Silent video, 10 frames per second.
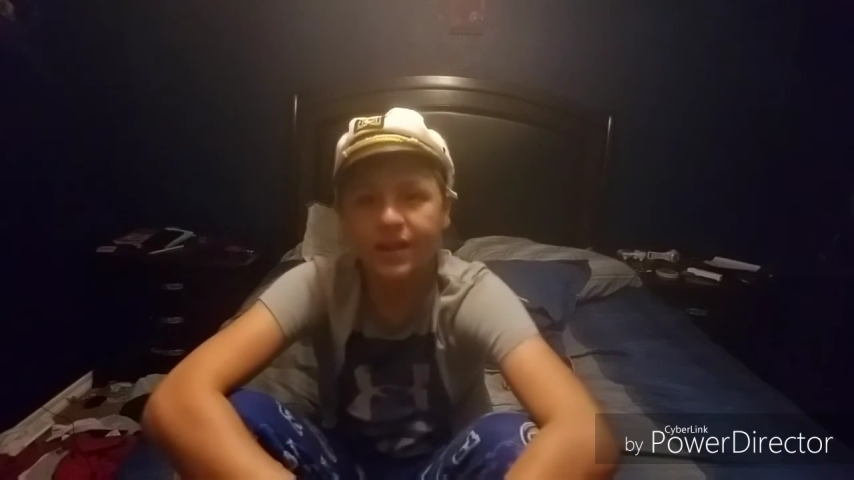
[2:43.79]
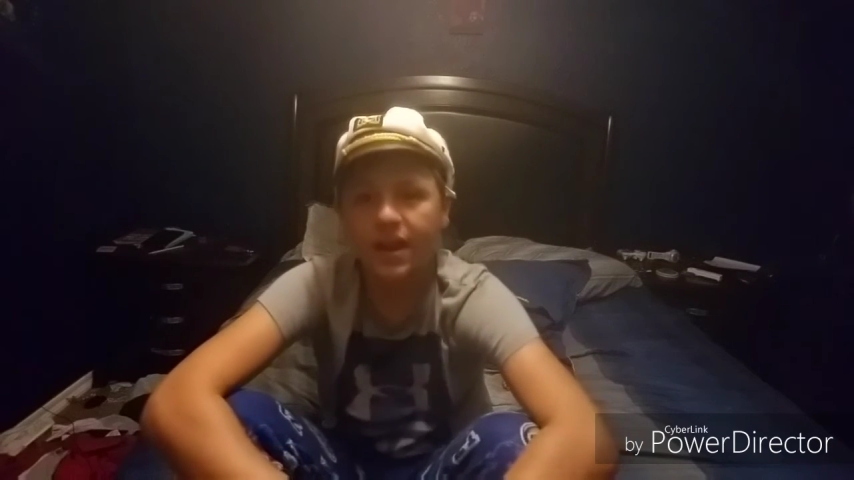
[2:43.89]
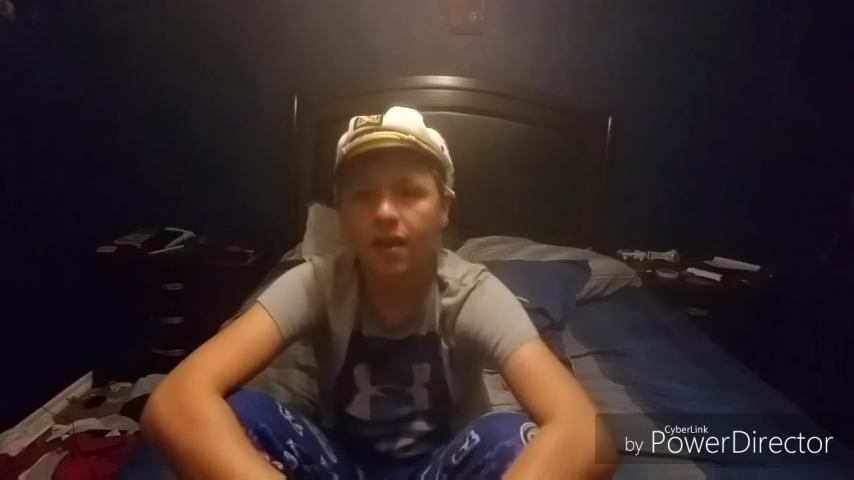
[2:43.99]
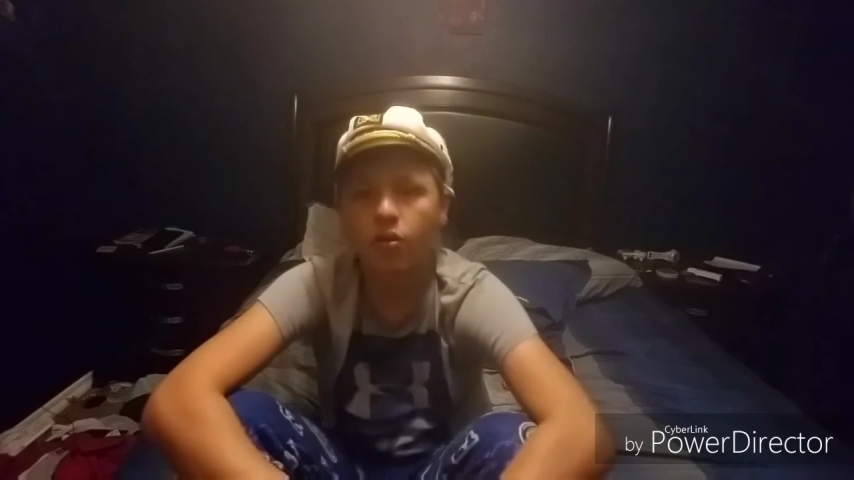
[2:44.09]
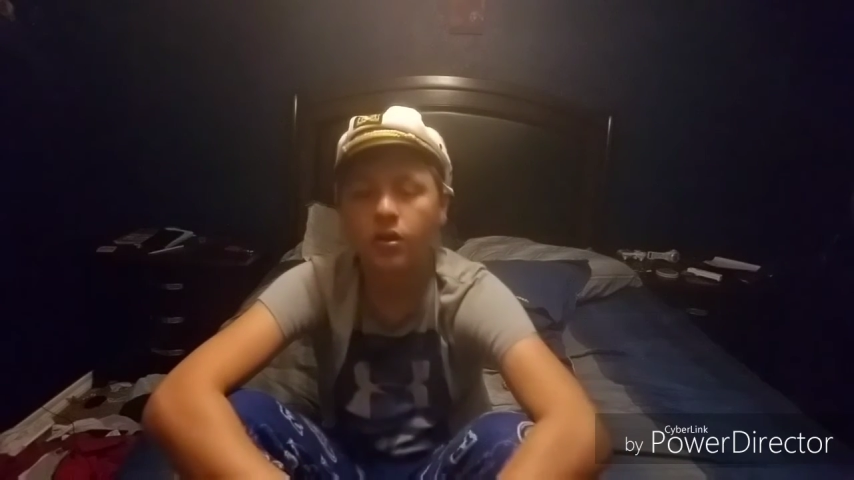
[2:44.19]

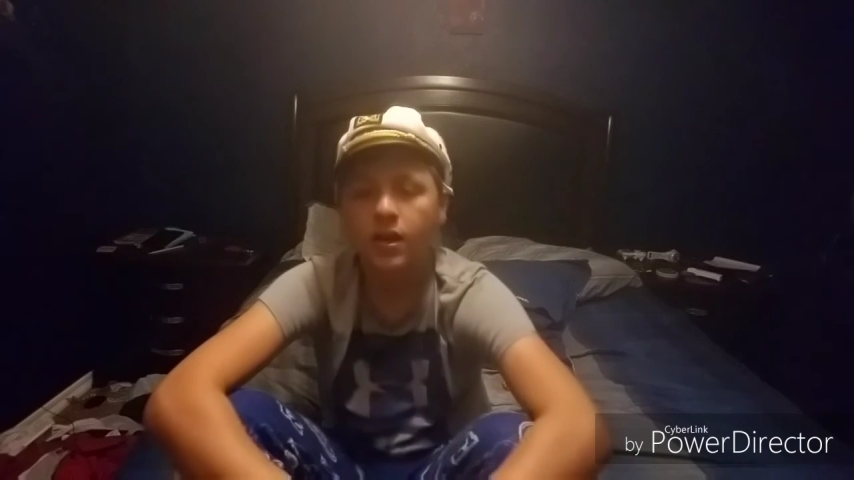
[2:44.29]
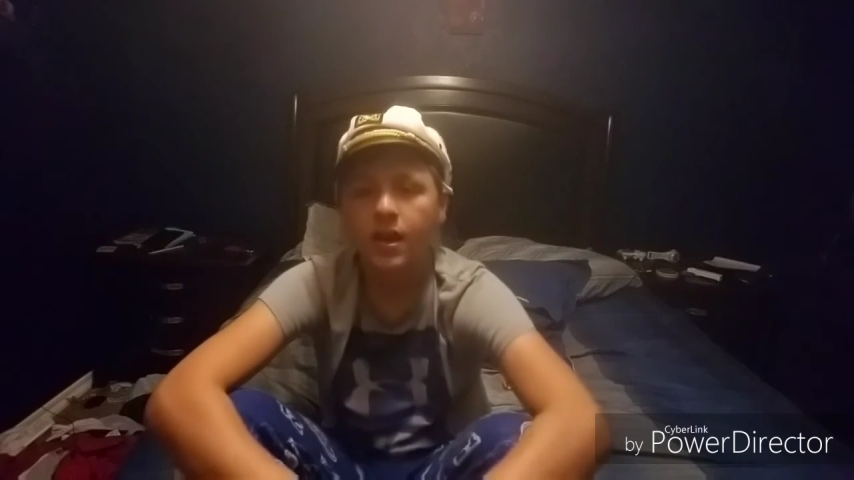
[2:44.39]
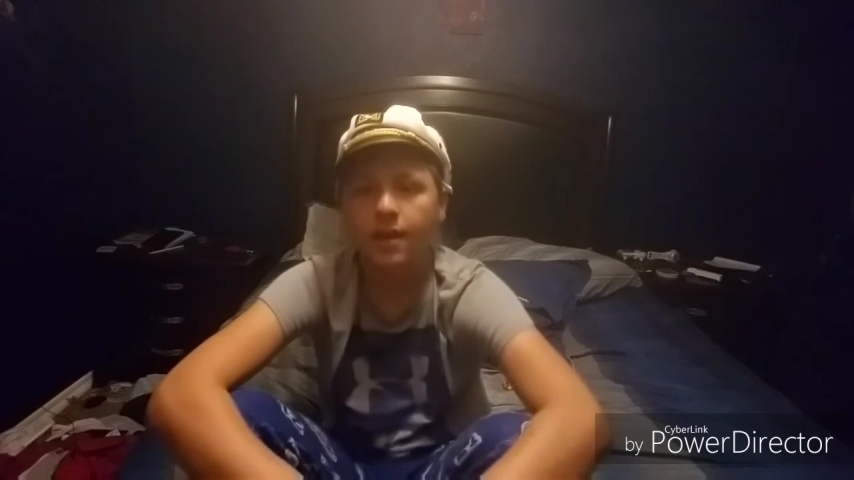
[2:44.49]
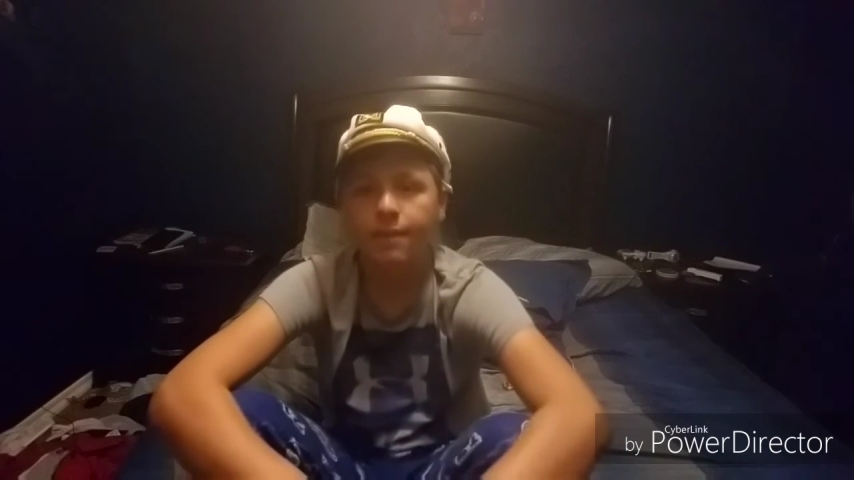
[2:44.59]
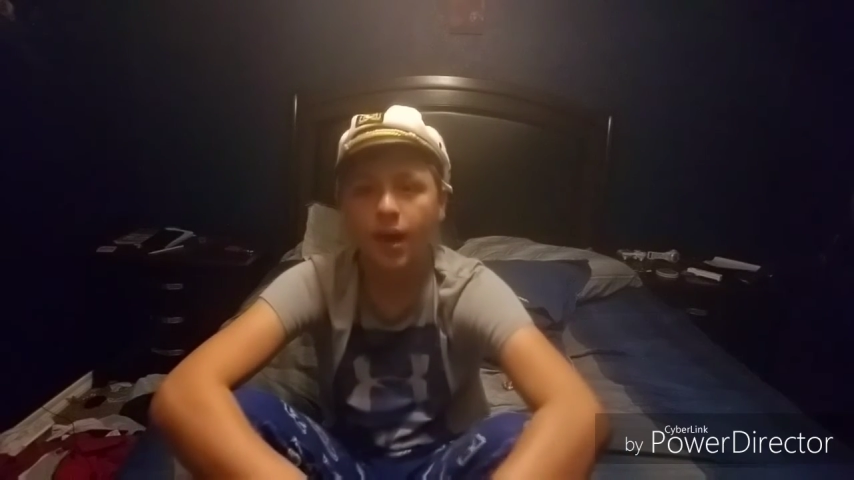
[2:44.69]
now
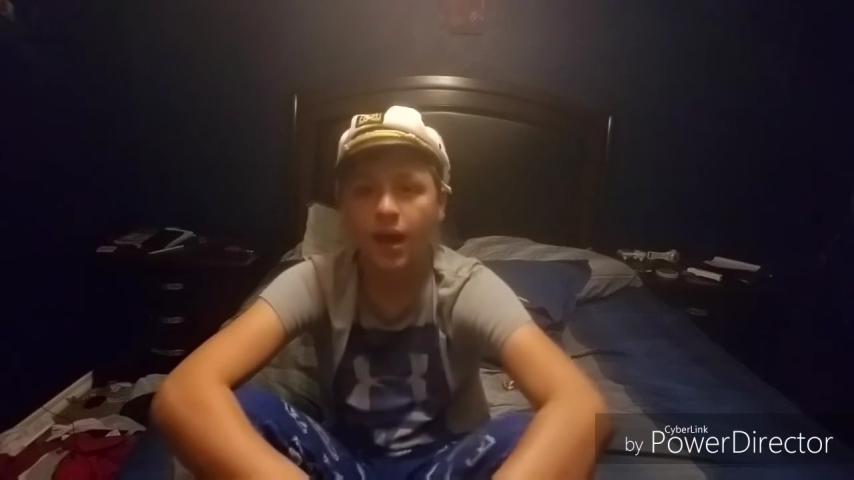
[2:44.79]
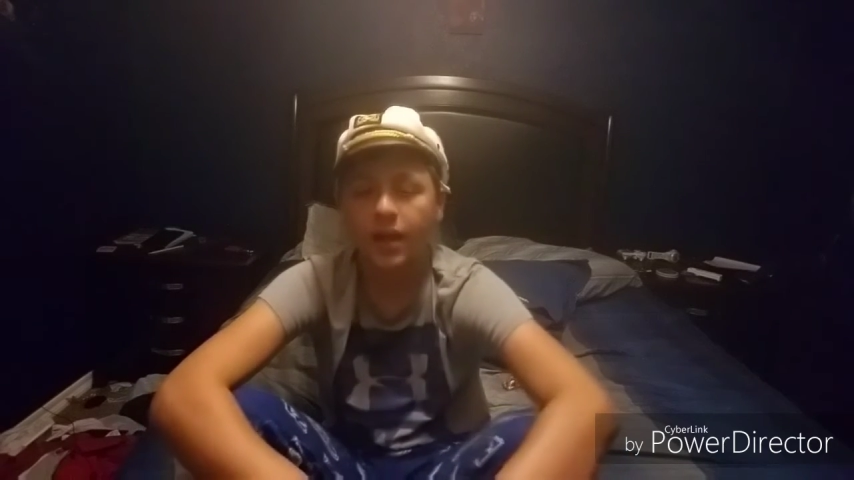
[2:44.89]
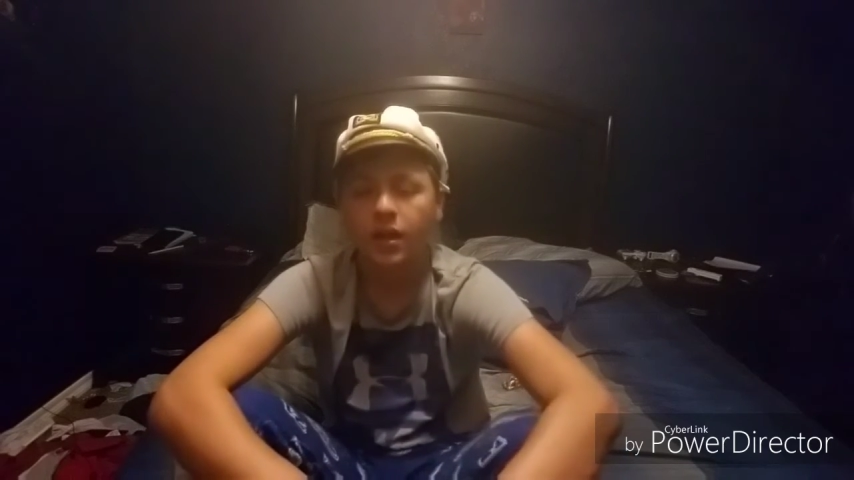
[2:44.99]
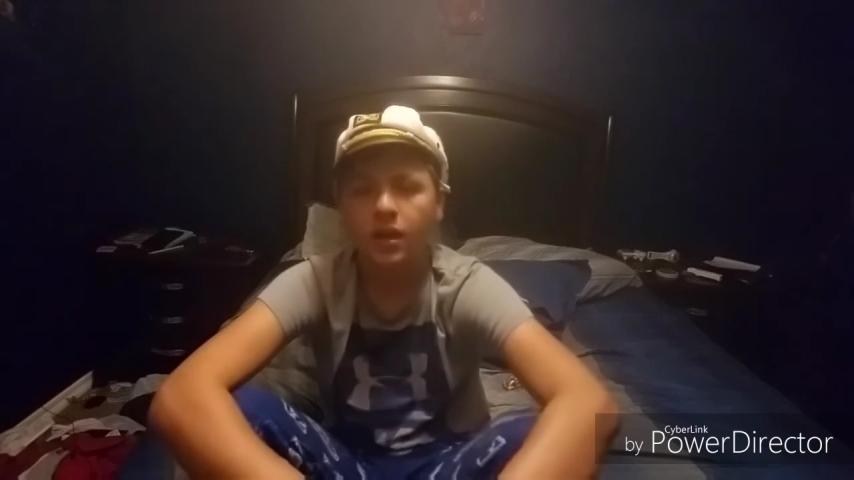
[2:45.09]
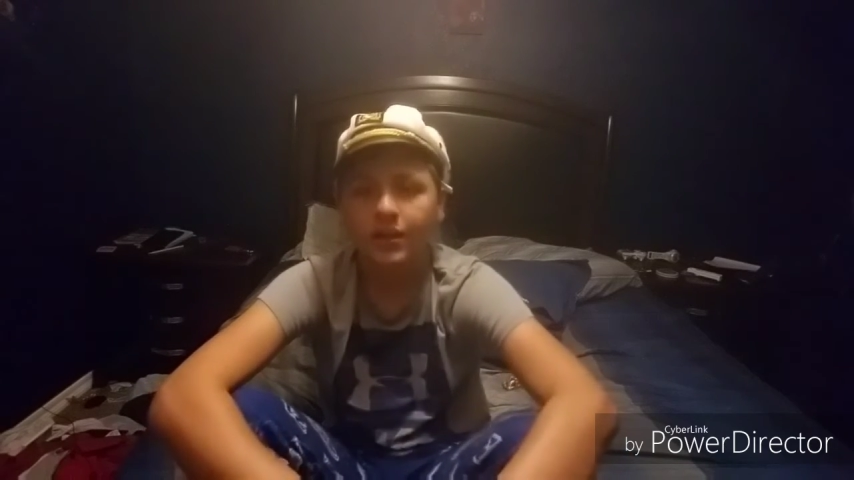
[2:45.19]
and buy